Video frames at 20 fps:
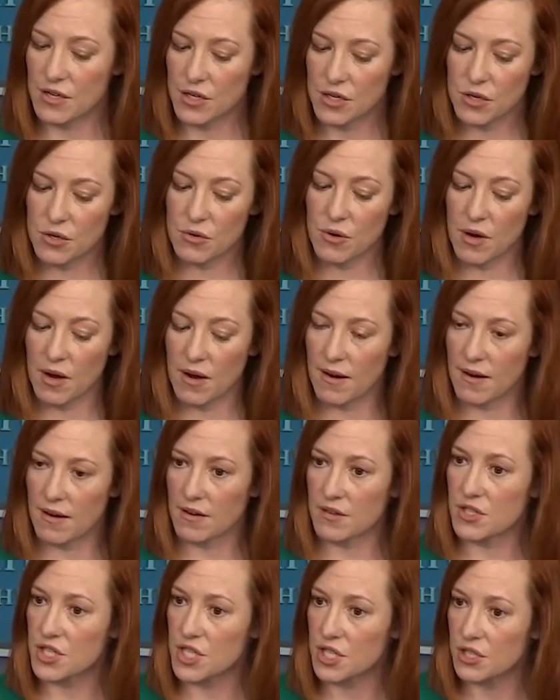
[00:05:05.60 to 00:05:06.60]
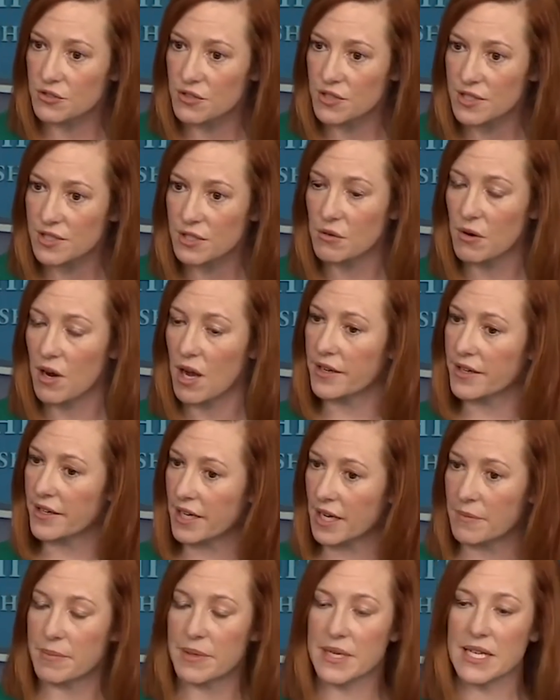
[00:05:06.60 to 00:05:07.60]
who are children, who are
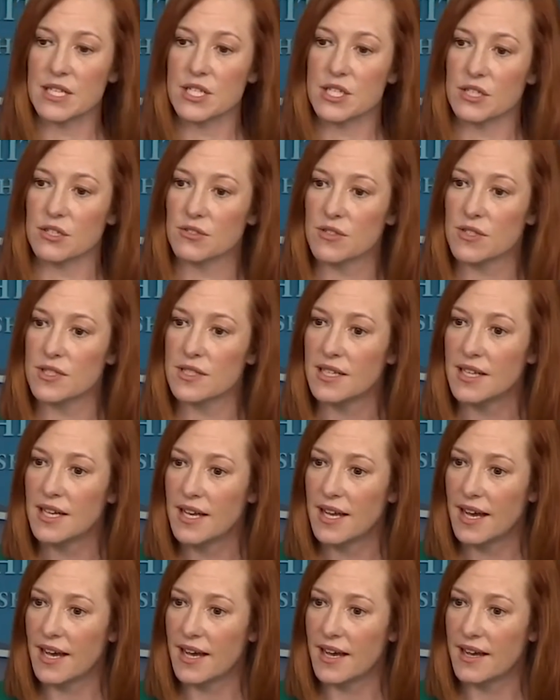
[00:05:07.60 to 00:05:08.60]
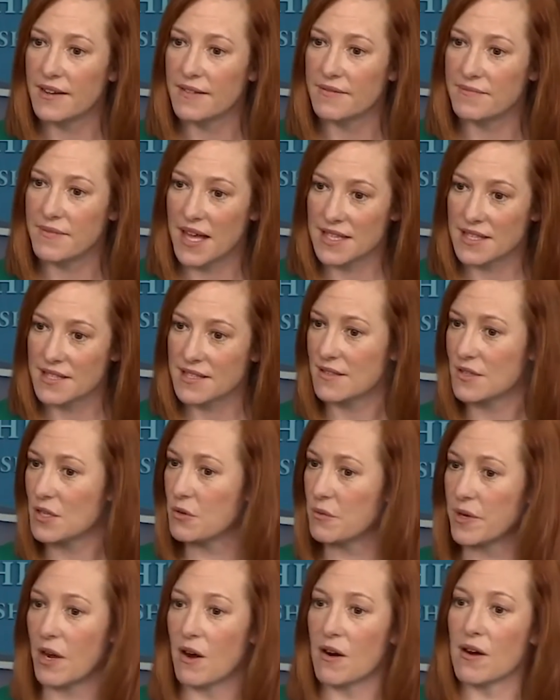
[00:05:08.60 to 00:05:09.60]
unaccompanied children. That's
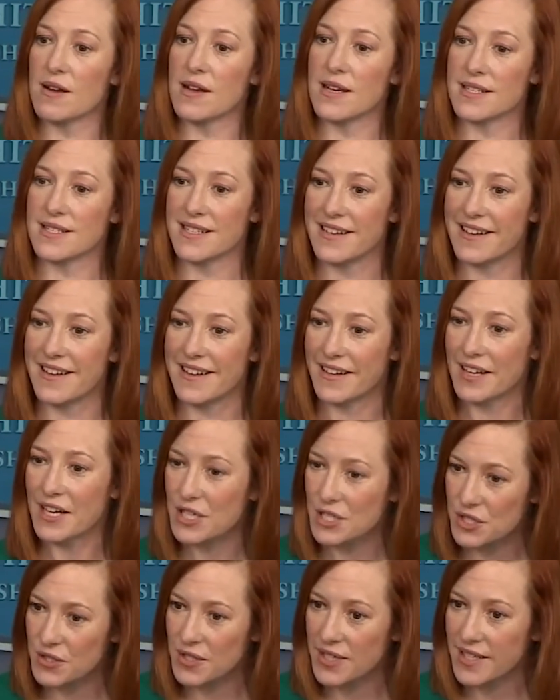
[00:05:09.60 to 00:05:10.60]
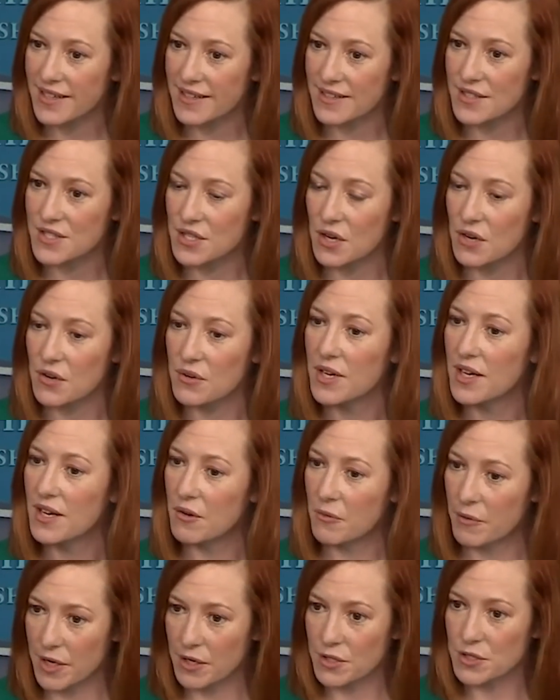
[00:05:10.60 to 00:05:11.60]
who we are as a country, and so
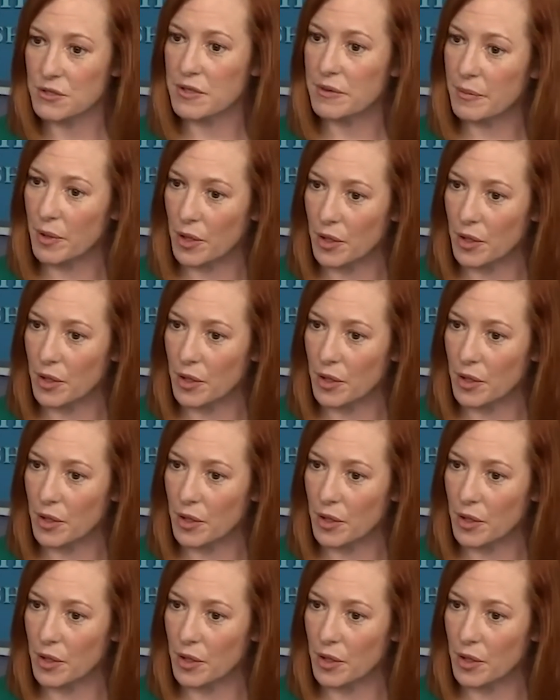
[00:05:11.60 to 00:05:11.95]
we are doing